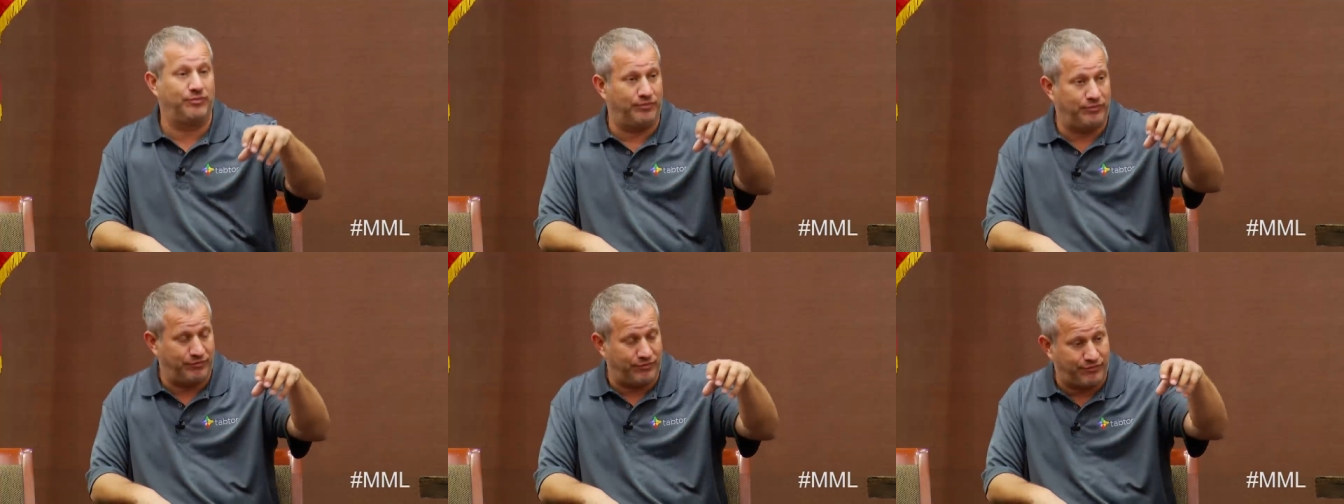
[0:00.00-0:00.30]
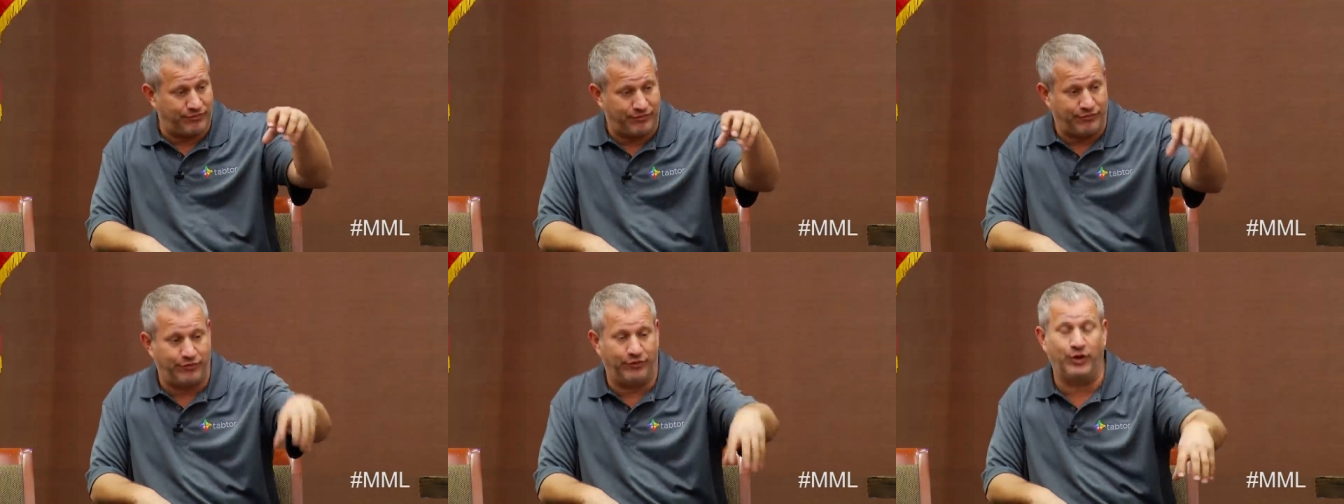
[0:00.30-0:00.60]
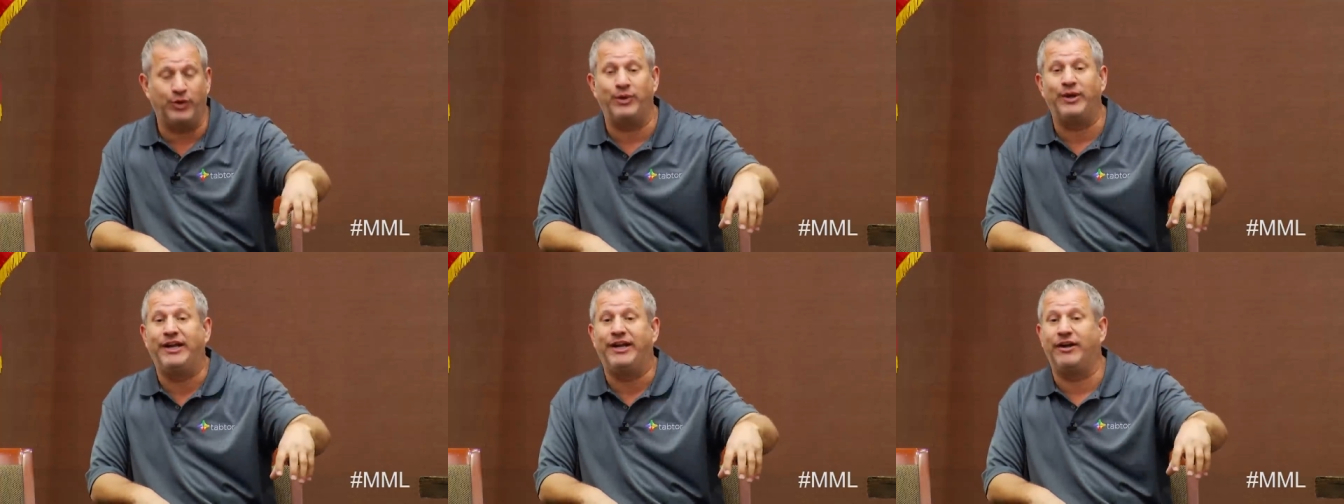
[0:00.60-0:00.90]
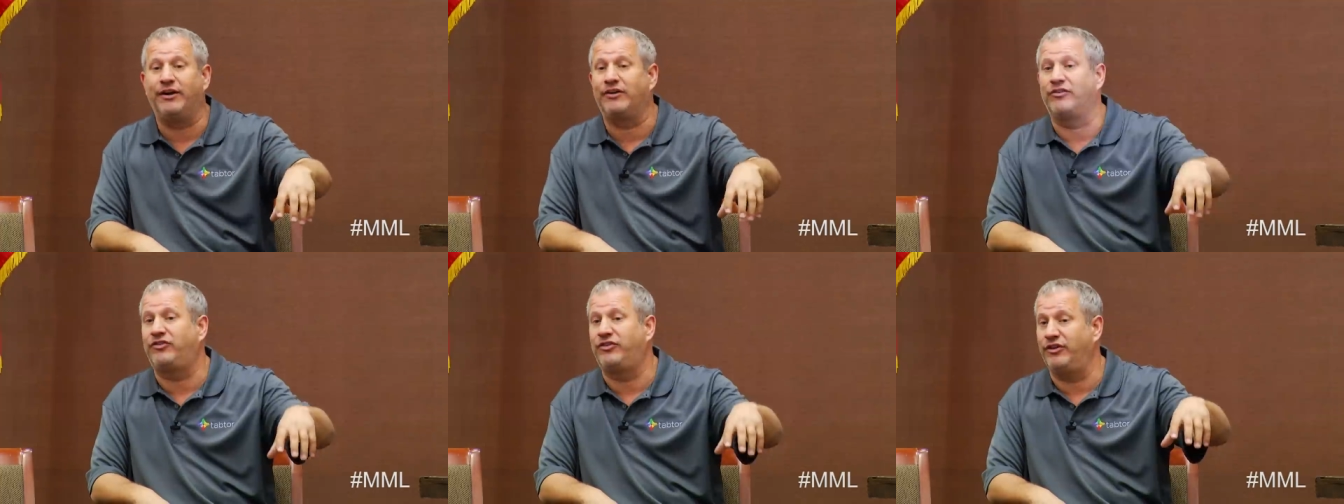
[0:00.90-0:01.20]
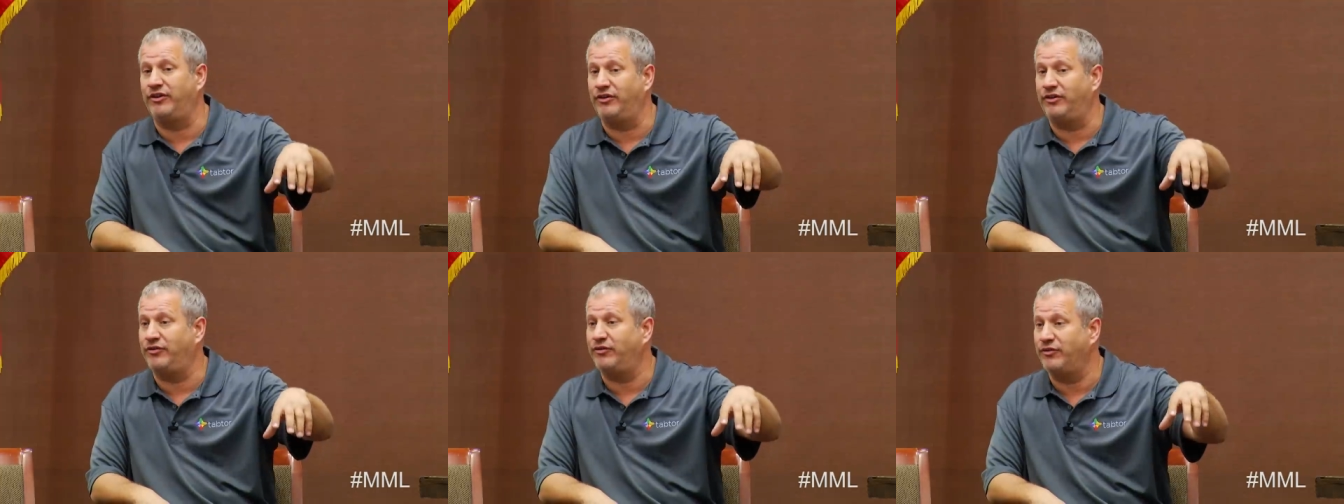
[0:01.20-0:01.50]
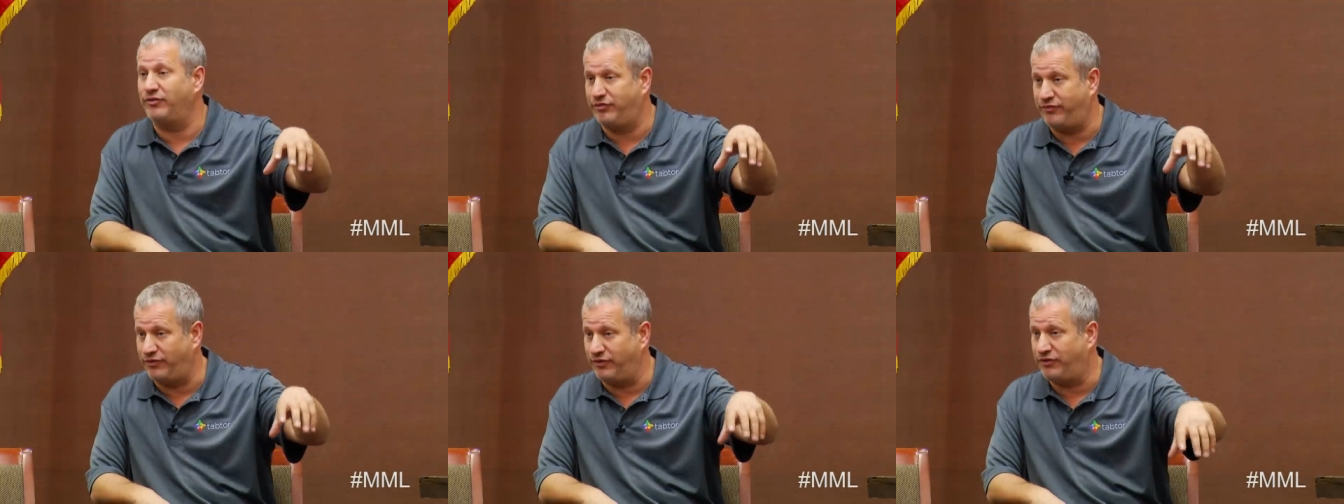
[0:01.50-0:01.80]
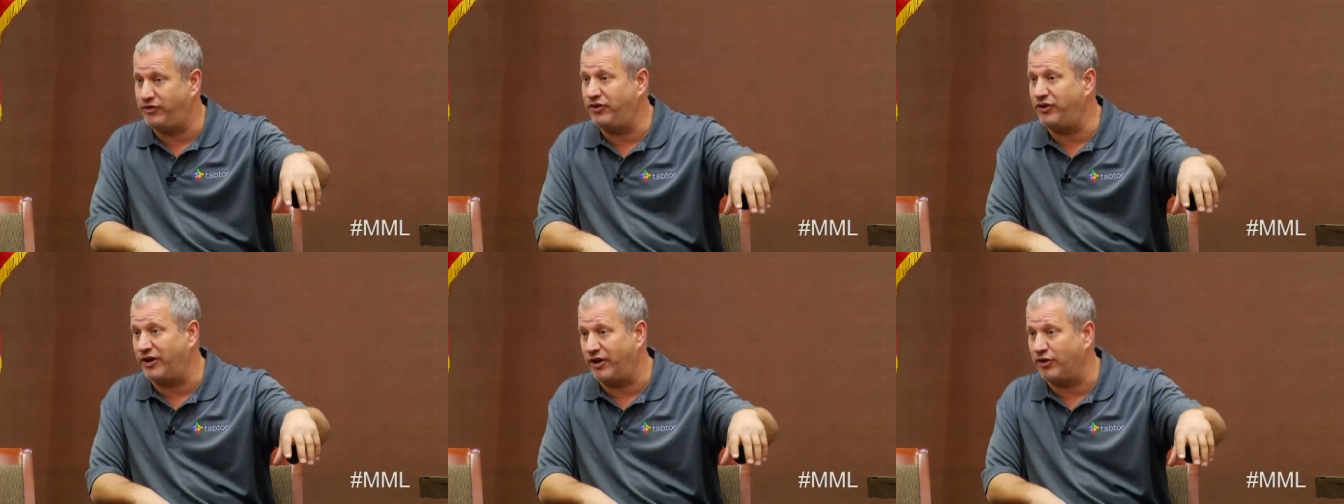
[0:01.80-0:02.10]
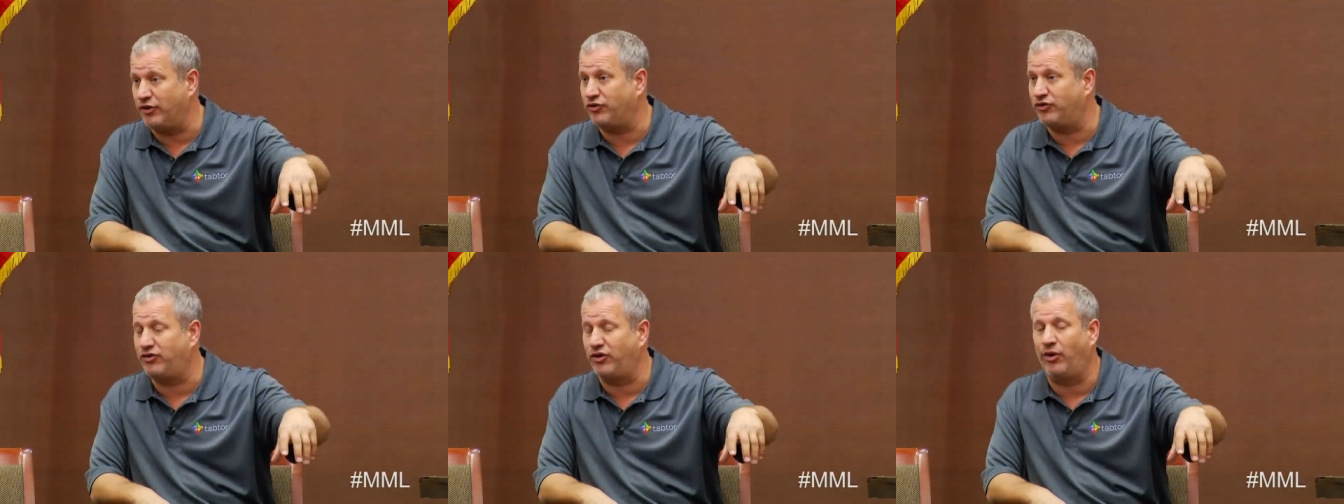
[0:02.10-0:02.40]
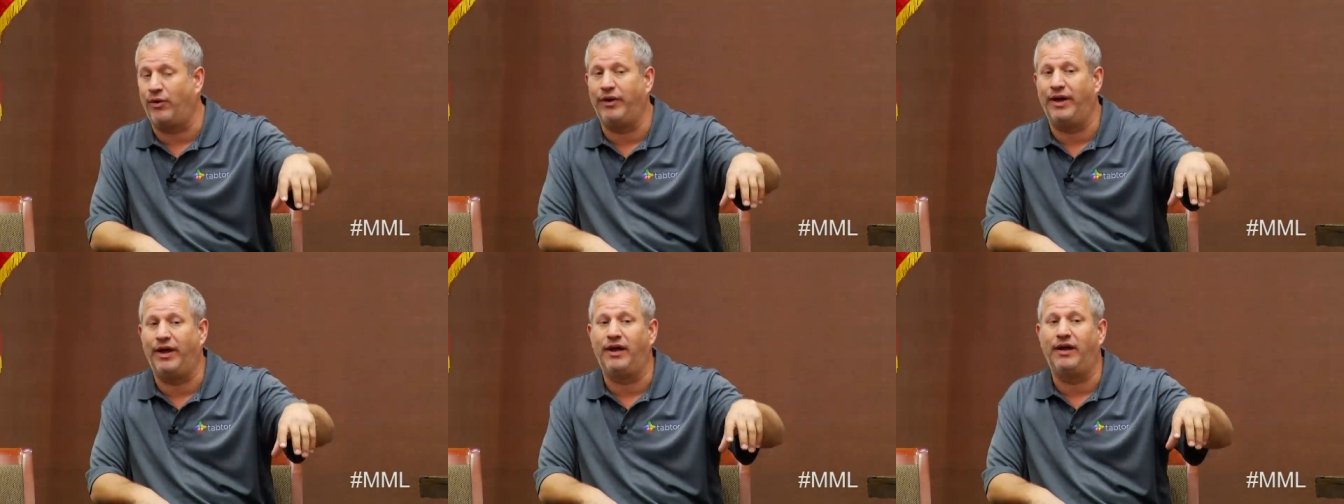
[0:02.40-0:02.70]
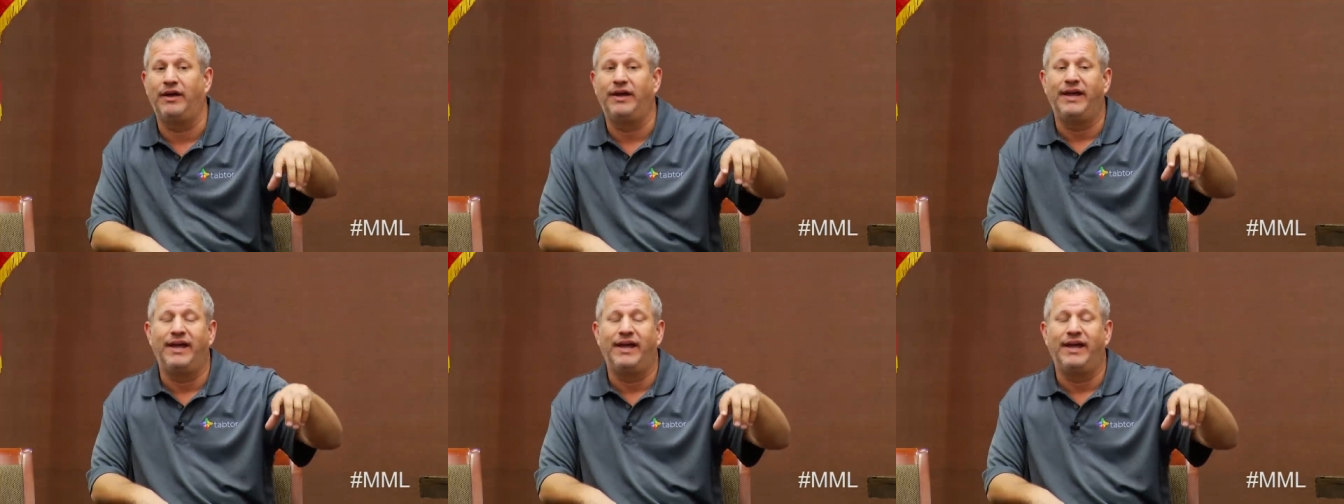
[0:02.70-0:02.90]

flew here to Arizona,